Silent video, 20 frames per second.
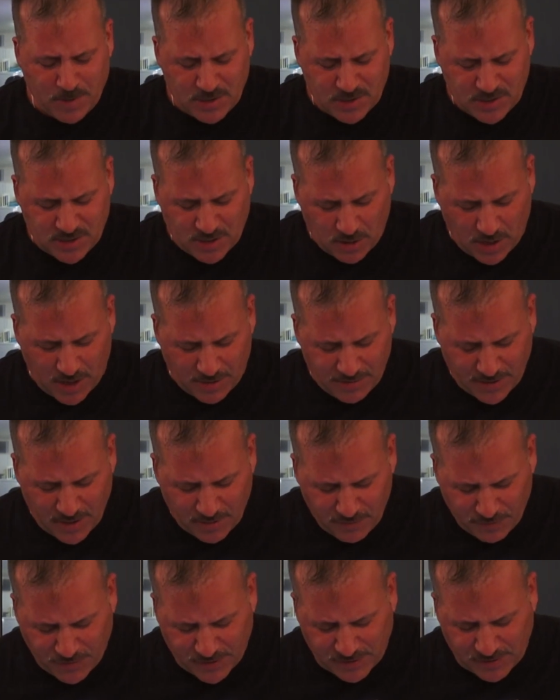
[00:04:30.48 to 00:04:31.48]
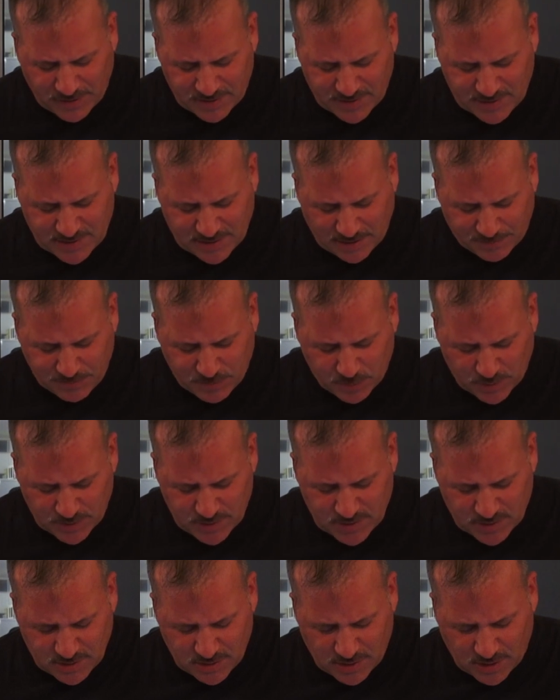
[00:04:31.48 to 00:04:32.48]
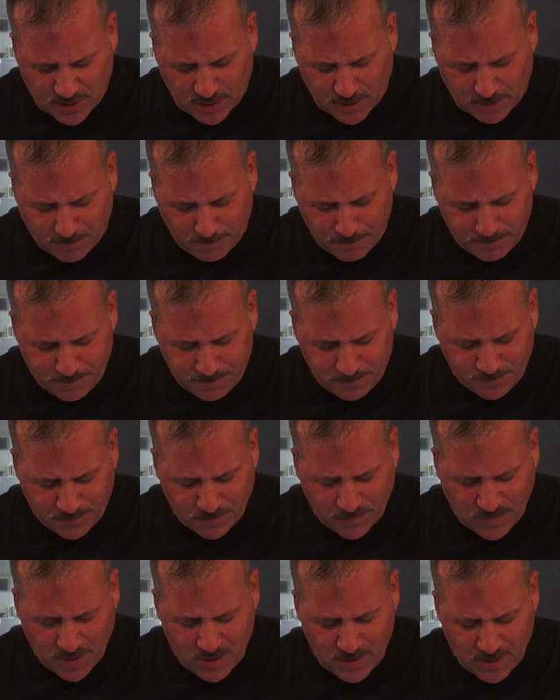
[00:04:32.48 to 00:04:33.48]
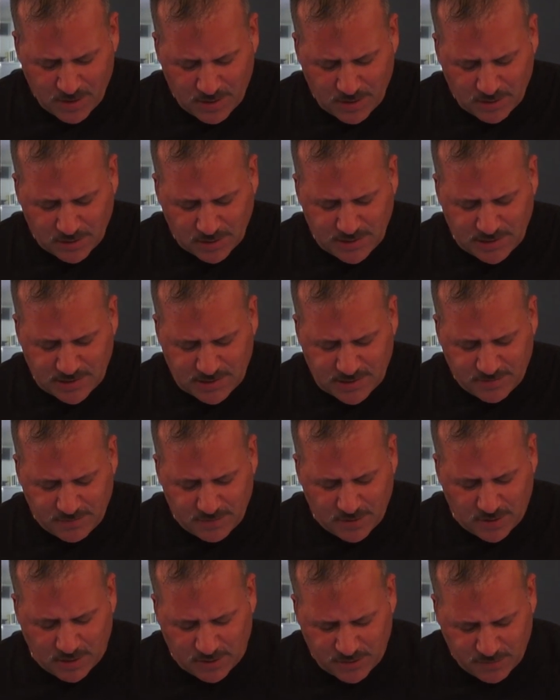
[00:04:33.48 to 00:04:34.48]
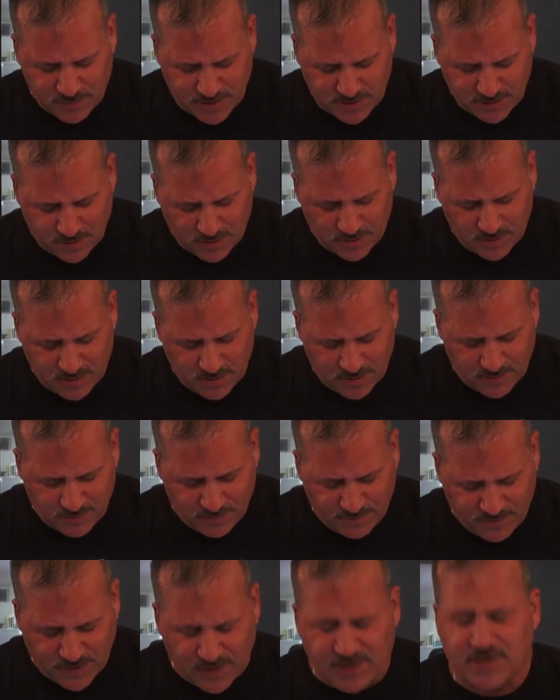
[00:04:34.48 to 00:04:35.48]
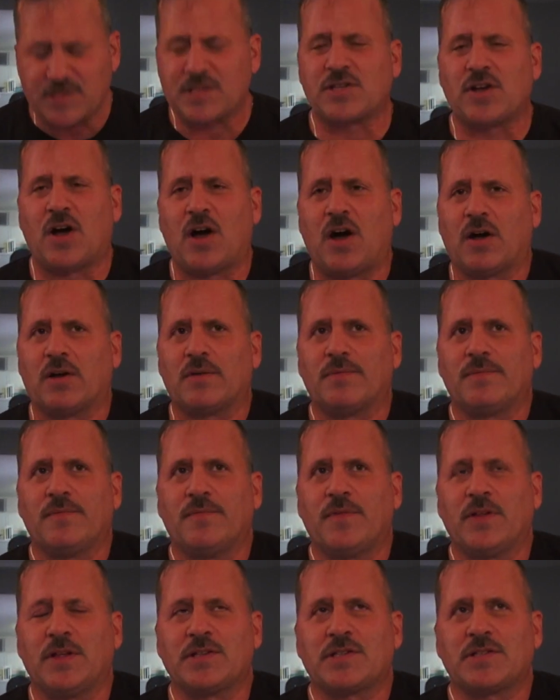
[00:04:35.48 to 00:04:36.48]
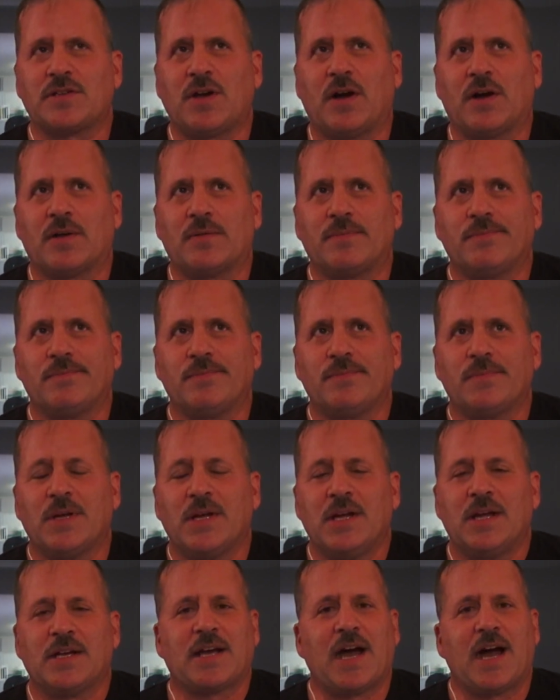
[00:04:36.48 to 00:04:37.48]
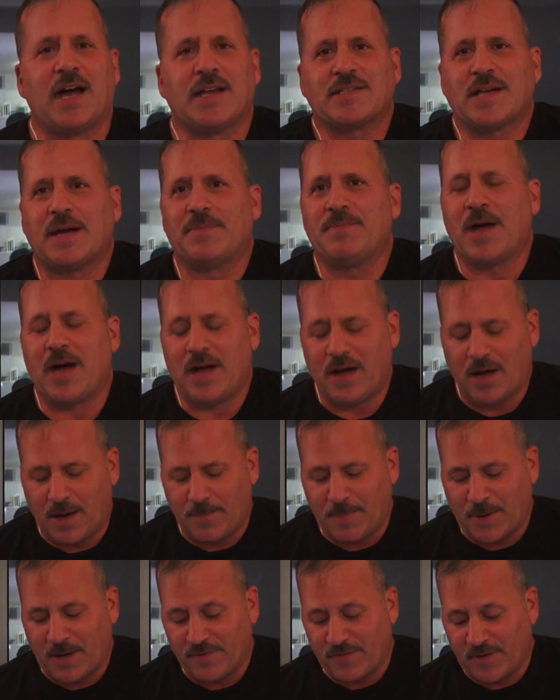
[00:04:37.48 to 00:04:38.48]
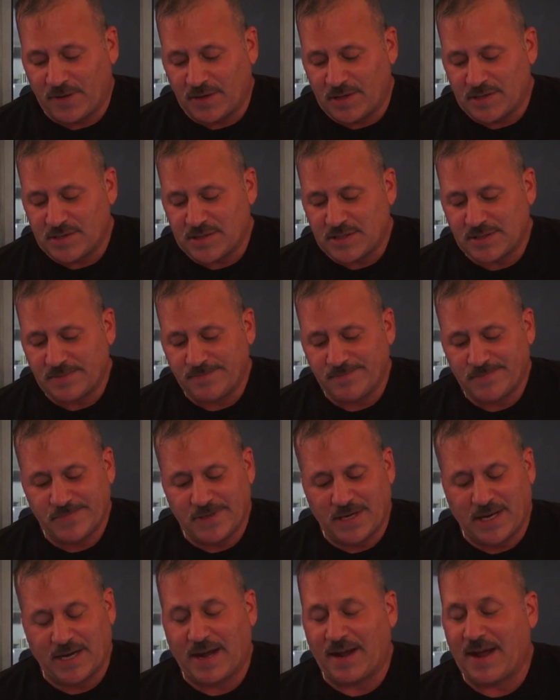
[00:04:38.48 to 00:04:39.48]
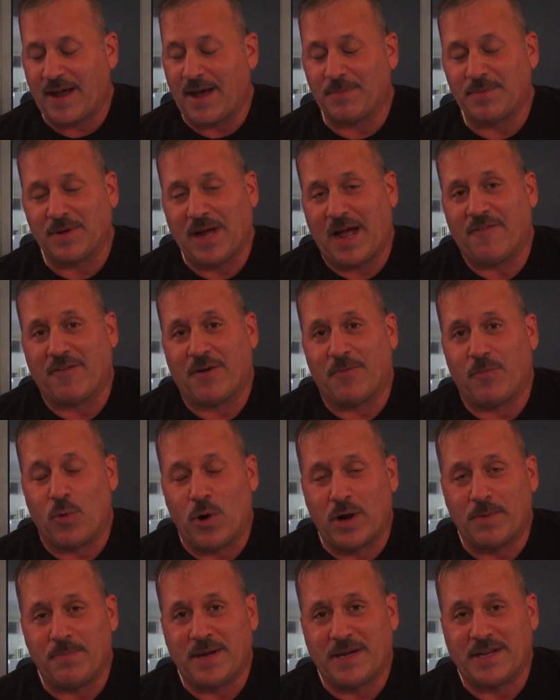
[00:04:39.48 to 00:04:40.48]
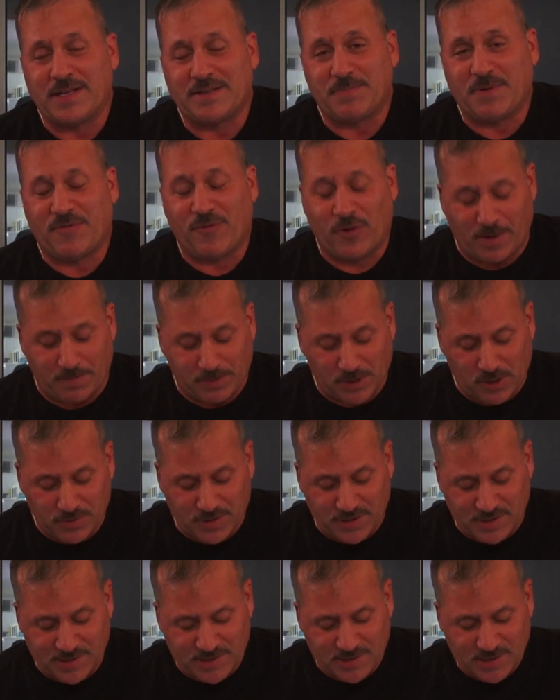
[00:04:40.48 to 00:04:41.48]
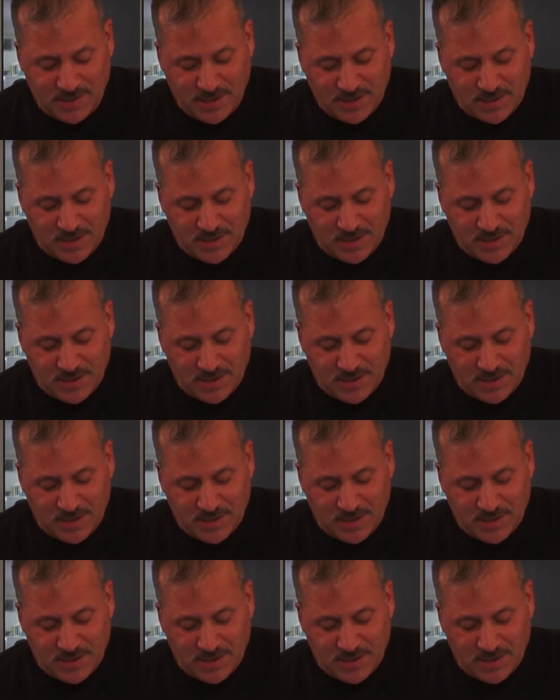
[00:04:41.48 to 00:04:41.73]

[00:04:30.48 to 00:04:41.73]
So, and the other thing that I skipped was, there was a villain song. Villain song. Guys, I'm not up on villains. And I have 1 minute before I blow this.